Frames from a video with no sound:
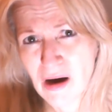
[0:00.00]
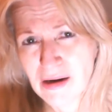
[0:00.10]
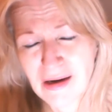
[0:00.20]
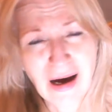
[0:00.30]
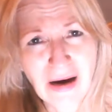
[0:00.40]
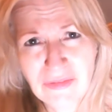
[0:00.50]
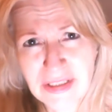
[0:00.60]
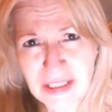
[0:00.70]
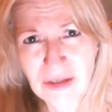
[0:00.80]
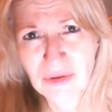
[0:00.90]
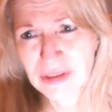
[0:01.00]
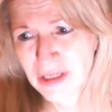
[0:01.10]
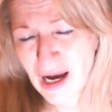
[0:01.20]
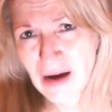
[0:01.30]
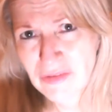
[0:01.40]
not having secrets,
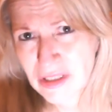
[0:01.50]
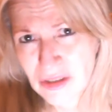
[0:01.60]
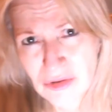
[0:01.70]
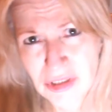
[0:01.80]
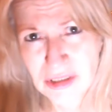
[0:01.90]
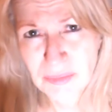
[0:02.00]
not having illusions,